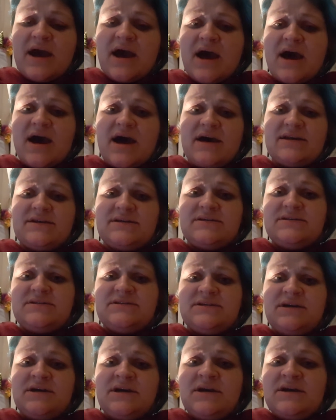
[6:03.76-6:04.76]

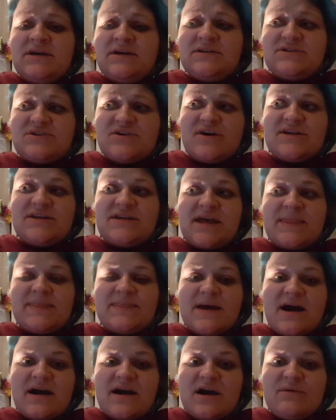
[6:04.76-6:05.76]
and tidying
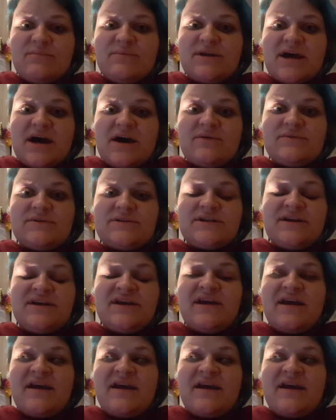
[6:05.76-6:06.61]
that cupboard out,